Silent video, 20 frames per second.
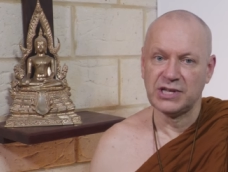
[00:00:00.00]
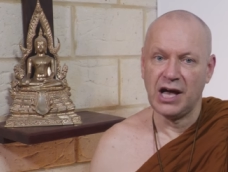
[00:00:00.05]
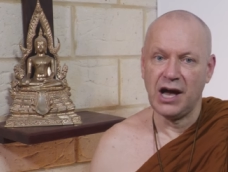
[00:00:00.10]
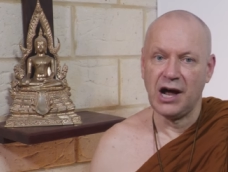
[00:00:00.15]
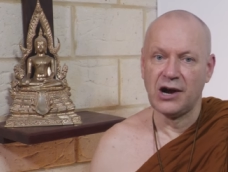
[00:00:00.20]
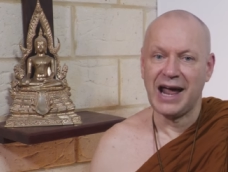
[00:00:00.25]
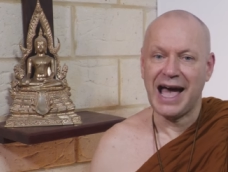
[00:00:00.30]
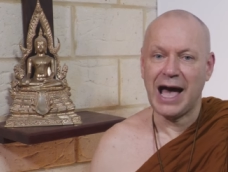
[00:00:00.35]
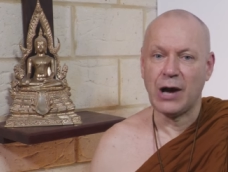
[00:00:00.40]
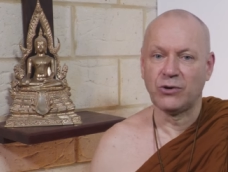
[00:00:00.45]

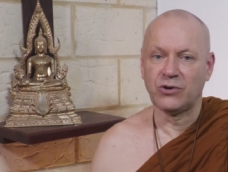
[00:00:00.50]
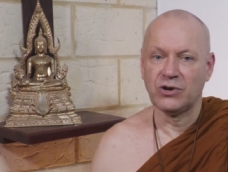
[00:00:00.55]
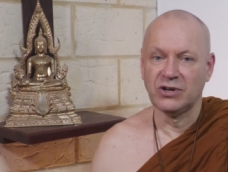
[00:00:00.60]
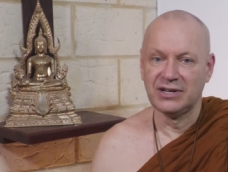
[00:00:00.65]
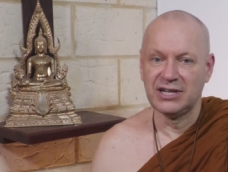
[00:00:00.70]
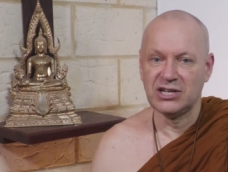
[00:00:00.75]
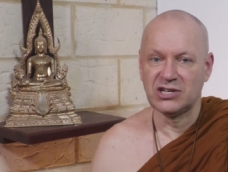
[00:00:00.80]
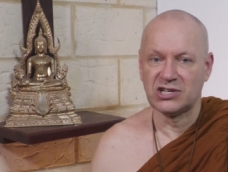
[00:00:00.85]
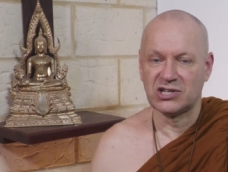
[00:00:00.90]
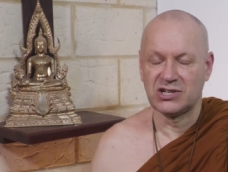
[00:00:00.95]
are, how
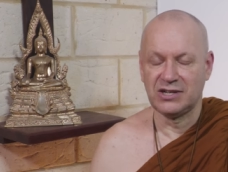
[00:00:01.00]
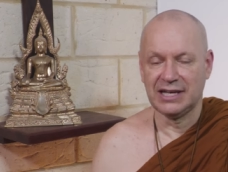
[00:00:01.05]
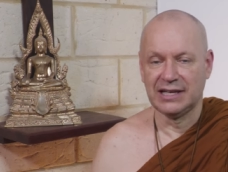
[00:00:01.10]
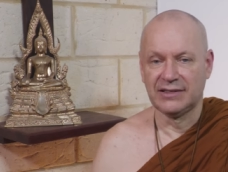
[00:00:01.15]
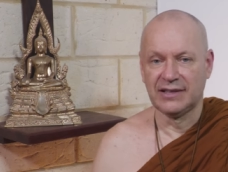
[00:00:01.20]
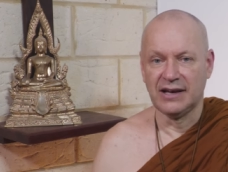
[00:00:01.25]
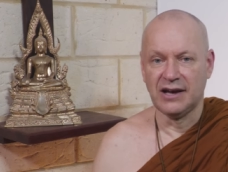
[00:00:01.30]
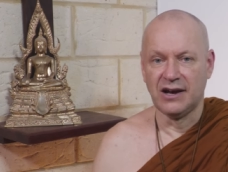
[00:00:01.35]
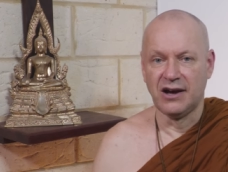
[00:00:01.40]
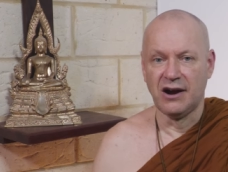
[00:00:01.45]
conditioning
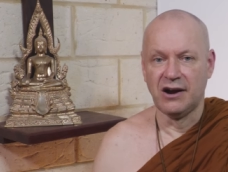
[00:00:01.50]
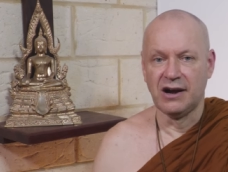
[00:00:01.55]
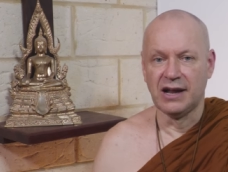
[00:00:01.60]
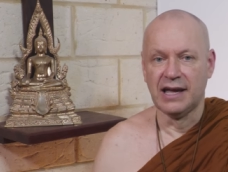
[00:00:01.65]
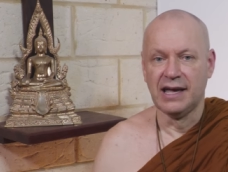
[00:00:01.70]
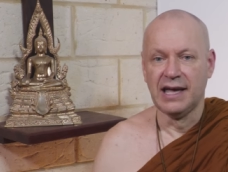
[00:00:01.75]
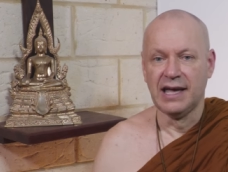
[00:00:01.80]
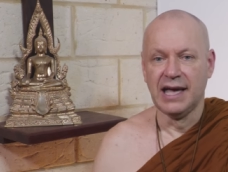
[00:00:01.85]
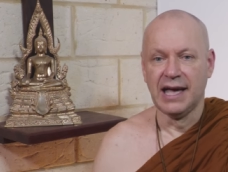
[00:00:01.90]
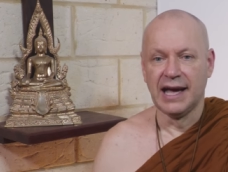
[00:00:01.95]
they
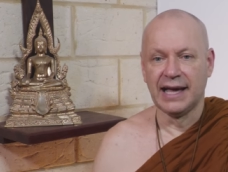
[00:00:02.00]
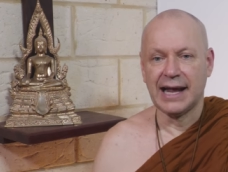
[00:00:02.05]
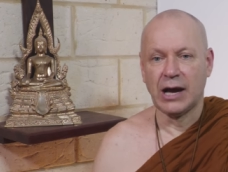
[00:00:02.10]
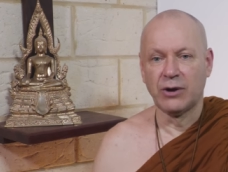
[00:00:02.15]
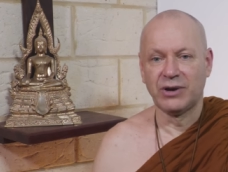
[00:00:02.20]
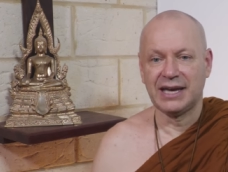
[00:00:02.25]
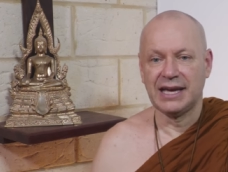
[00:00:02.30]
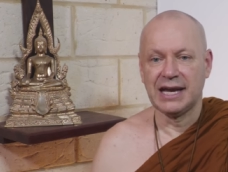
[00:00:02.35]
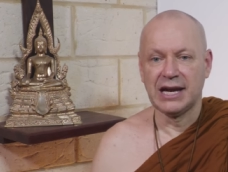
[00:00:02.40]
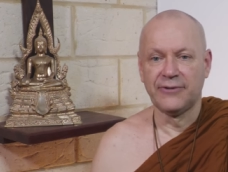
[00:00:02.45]
are, and
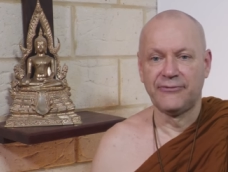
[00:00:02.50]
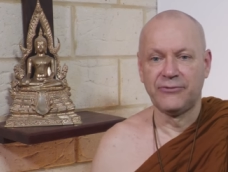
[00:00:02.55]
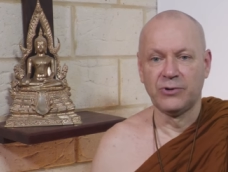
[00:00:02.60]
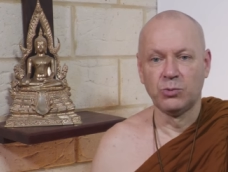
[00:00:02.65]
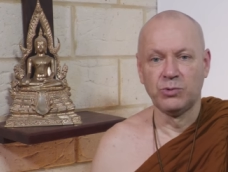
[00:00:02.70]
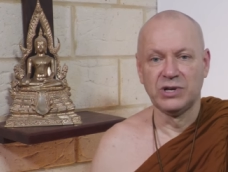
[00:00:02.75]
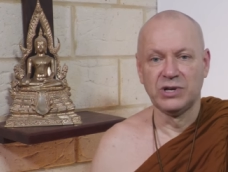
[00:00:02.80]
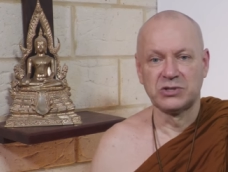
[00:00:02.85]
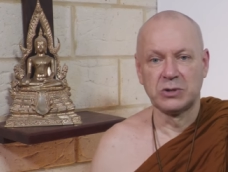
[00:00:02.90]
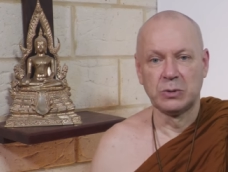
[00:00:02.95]
how careful
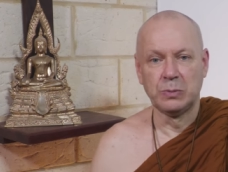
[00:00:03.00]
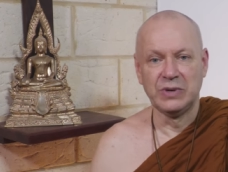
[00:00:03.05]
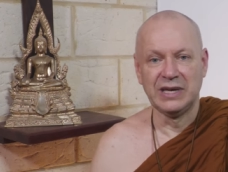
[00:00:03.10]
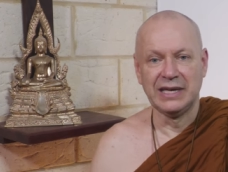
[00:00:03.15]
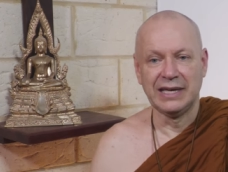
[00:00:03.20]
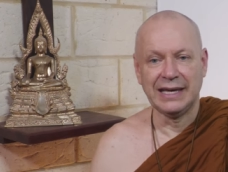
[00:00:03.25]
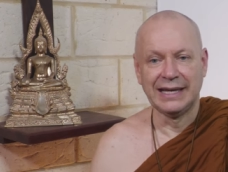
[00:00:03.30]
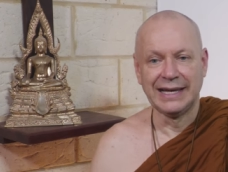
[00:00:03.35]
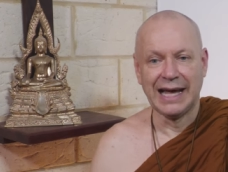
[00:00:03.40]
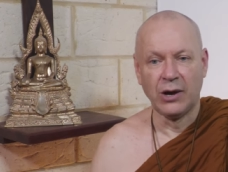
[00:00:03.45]
we should
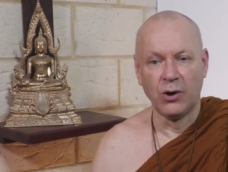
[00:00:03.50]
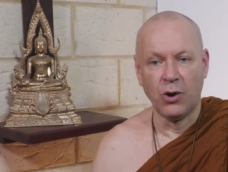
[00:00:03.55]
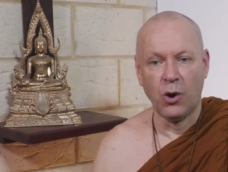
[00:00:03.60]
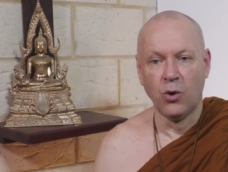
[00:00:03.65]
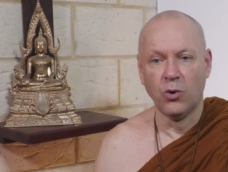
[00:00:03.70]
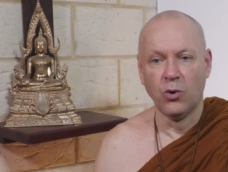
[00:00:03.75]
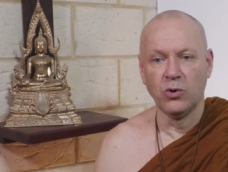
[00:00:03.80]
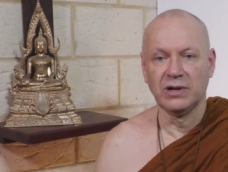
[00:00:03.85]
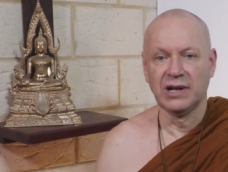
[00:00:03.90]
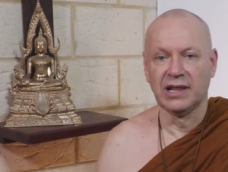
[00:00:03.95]
be in our
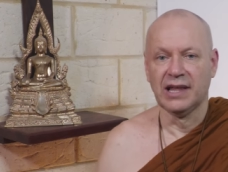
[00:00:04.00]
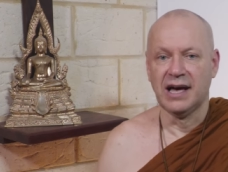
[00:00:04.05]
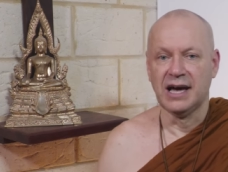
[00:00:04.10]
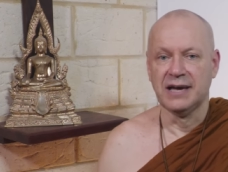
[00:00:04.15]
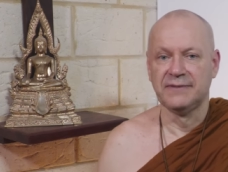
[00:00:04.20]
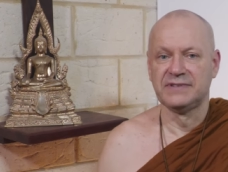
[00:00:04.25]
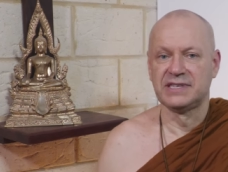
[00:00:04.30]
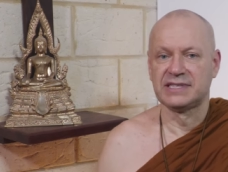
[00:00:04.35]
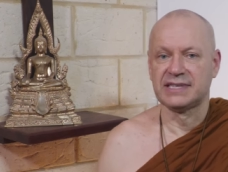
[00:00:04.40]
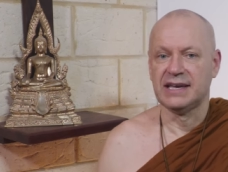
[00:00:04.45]
own
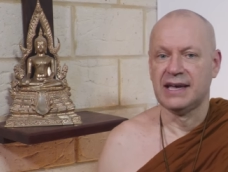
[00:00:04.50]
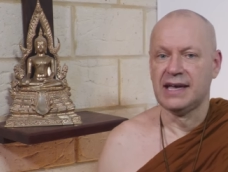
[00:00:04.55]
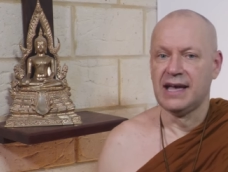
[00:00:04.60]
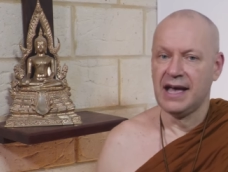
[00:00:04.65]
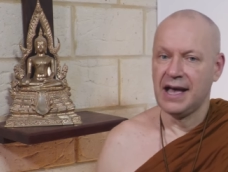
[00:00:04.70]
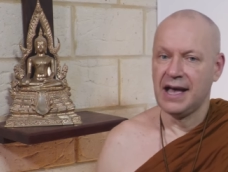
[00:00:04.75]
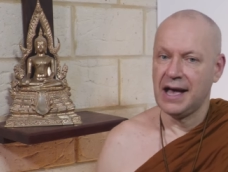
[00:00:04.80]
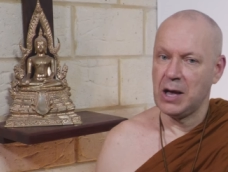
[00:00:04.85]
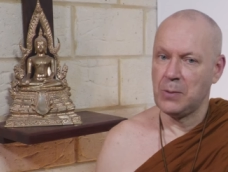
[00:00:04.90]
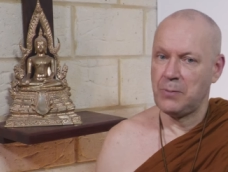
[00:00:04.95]
lives
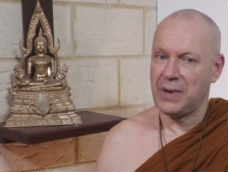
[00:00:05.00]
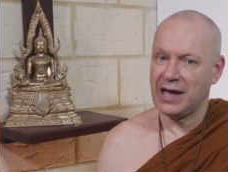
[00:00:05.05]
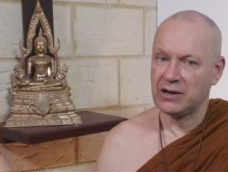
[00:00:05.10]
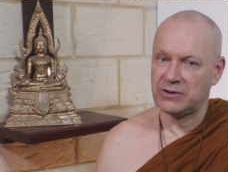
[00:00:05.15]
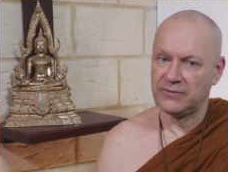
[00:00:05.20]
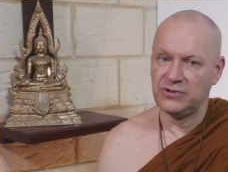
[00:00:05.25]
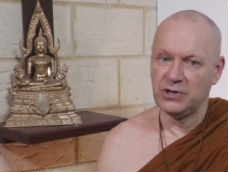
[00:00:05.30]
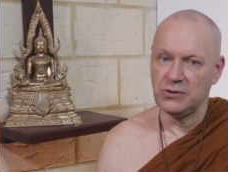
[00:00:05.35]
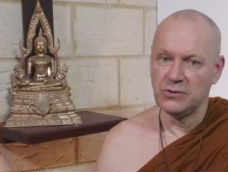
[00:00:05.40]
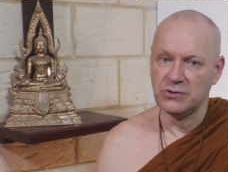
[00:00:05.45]
about
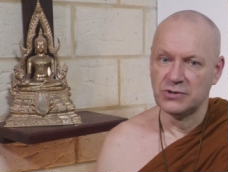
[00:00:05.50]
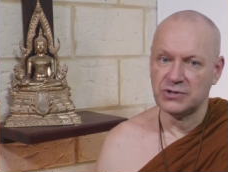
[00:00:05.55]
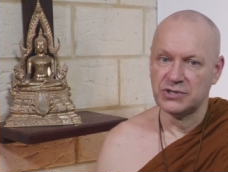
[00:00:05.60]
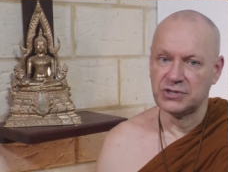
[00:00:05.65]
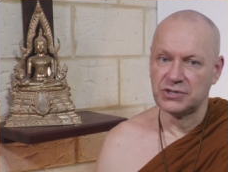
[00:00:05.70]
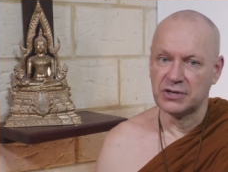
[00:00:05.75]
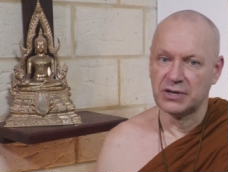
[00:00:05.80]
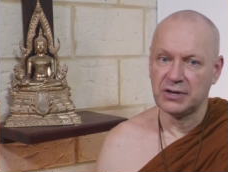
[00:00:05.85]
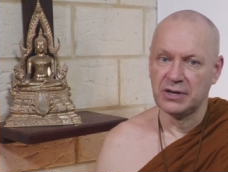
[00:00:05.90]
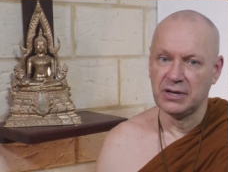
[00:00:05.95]
views.